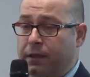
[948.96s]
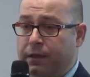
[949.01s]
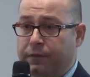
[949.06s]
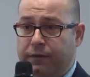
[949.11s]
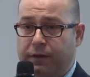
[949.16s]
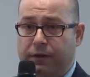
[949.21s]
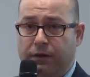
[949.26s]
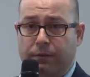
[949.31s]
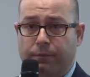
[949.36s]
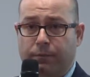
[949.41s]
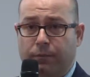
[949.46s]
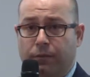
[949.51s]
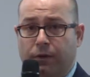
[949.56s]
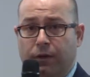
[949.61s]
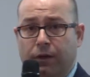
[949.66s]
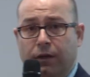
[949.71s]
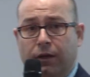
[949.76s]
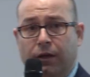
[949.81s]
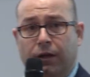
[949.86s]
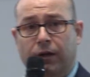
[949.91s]
There
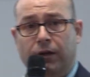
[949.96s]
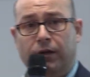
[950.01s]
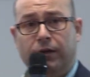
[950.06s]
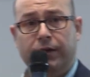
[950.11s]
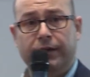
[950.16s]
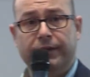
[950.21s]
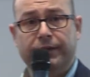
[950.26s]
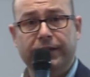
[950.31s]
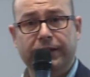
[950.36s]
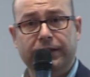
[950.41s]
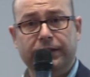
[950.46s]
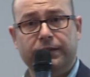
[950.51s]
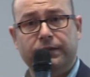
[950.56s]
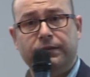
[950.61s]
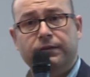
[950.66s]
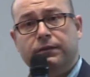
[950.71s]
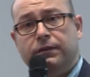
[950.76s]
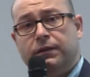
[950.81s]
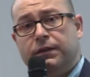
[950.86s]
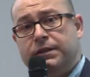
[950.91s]
are indeed
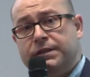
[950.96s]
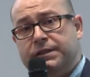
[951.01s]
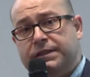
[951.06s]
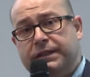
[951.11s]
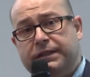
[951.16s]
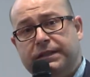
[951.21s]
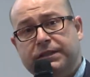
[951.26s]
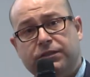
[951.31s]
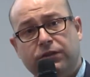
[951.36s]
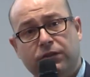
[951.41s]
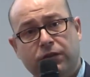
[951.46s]
cities